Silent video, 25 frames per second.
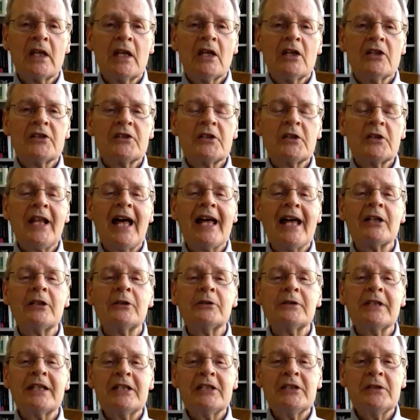So not
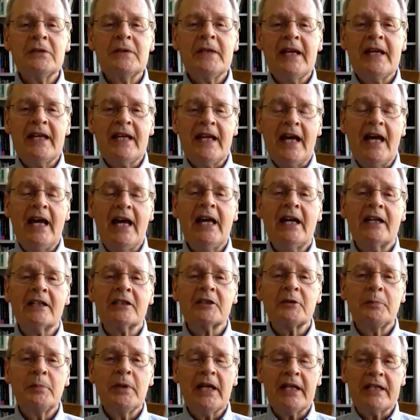only do they
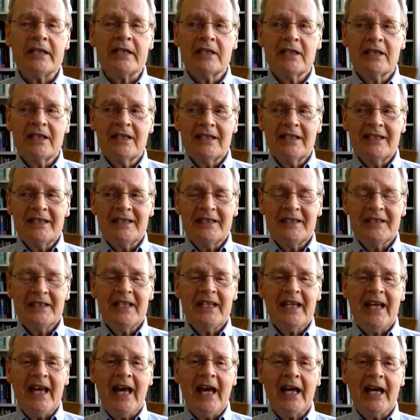act, but
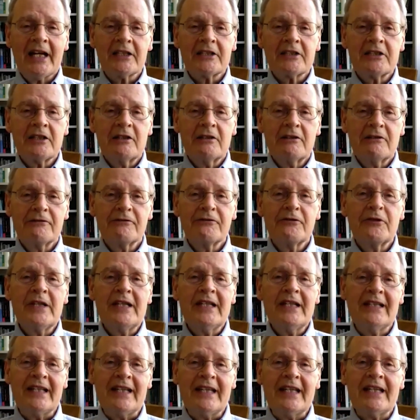they act
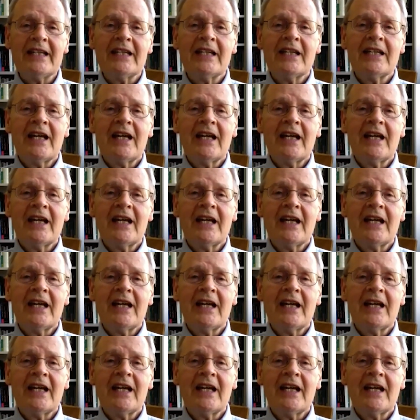freely.